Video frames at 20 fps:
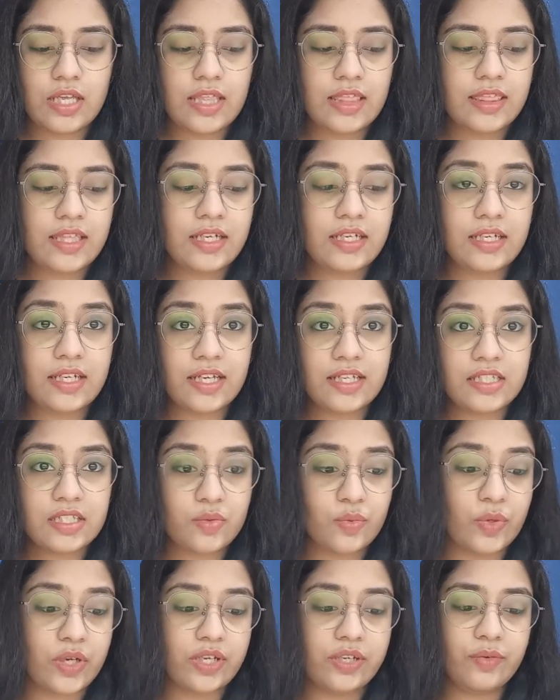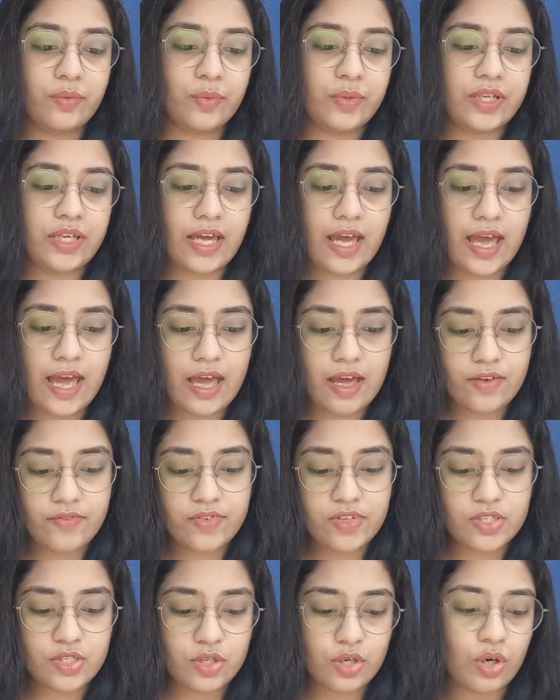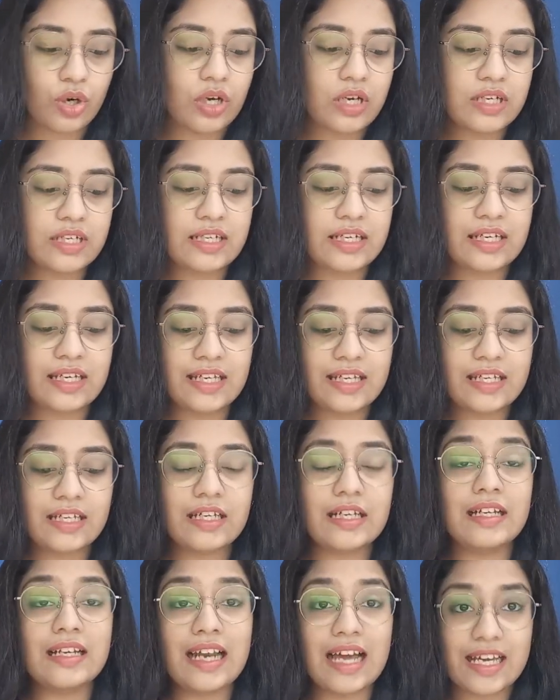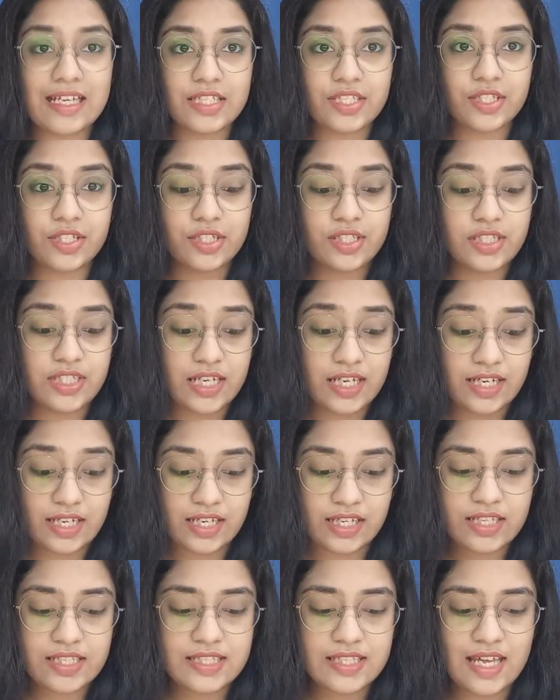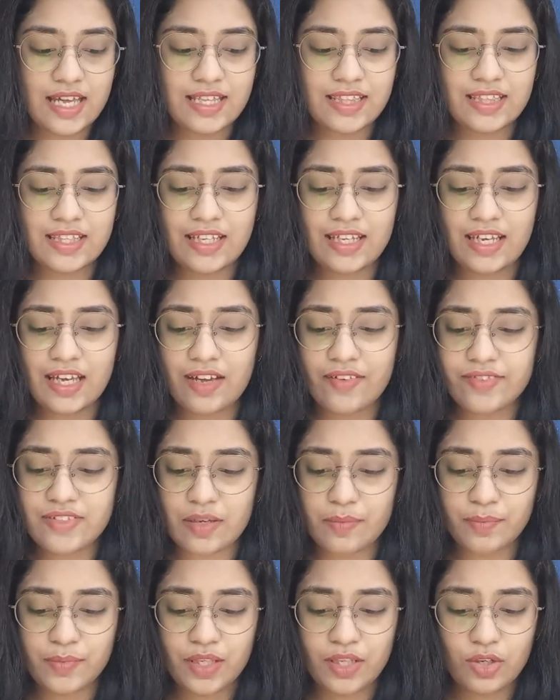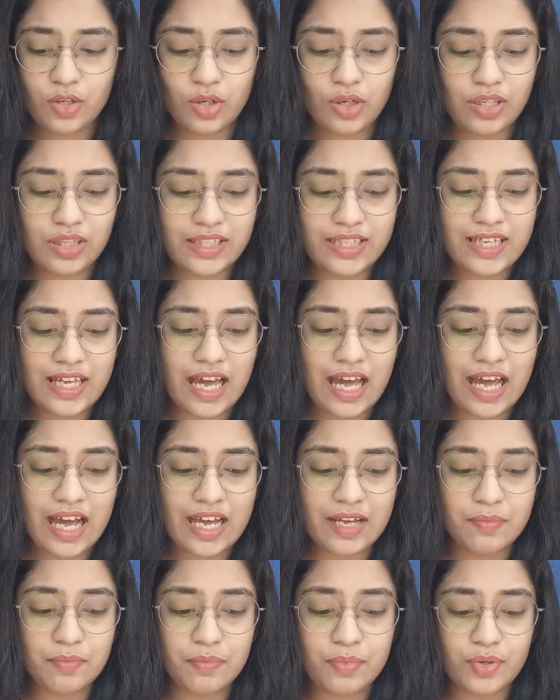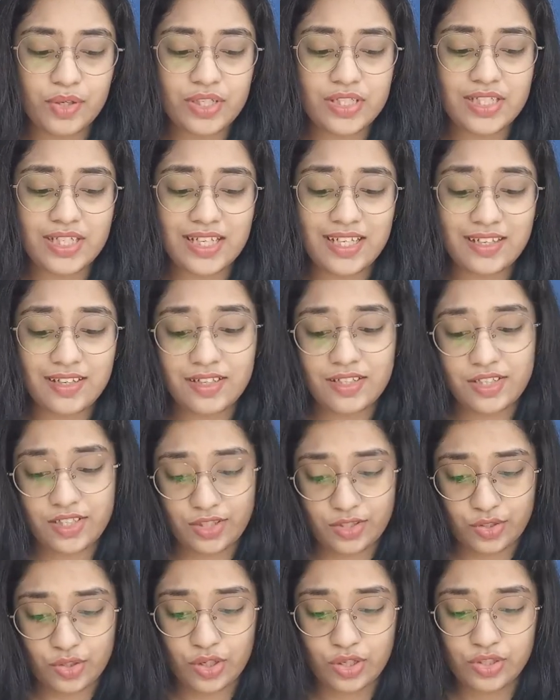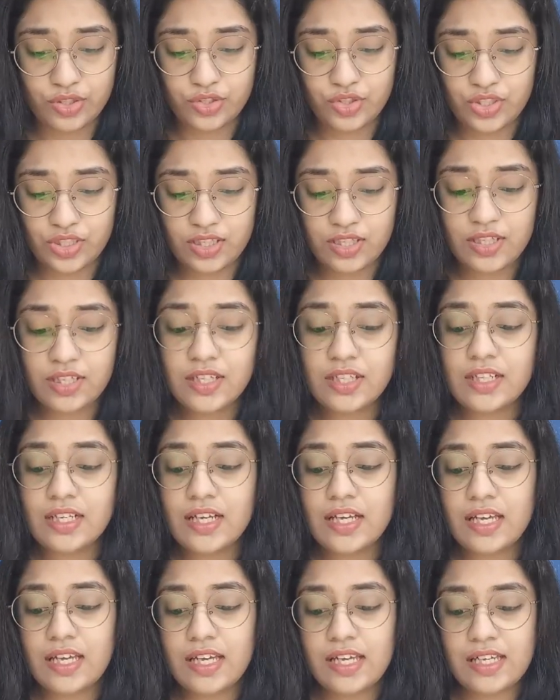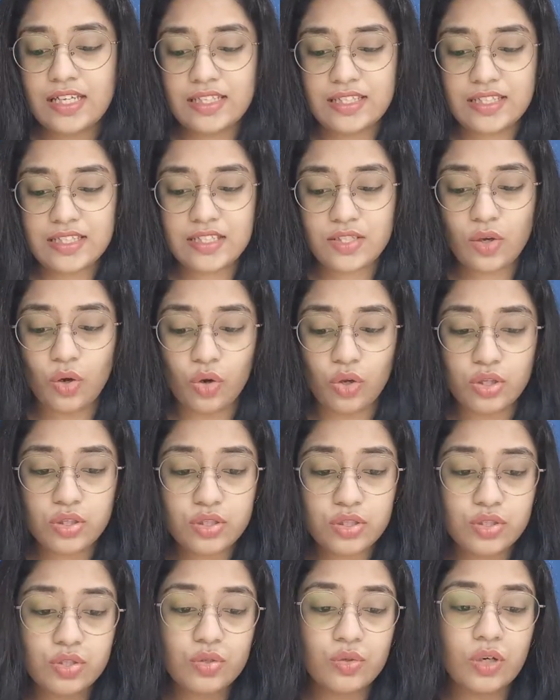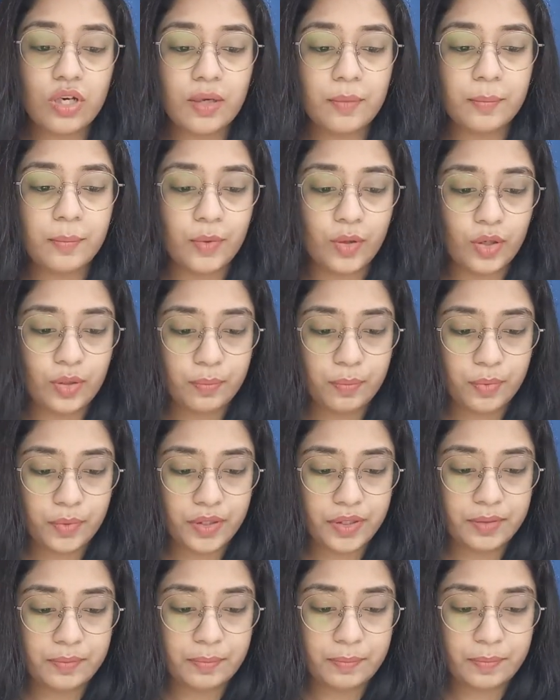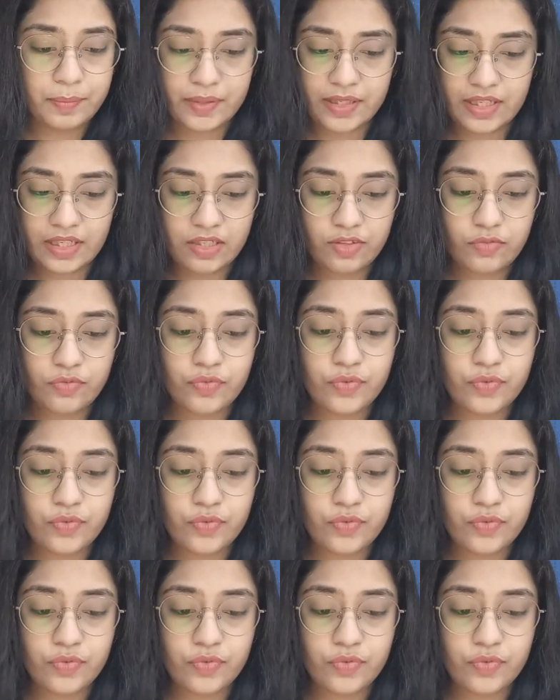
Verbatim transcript: The next one we have is called Linc Glycer ten X, and they have something called the hybrid ink technology. It is also a ballpoint pen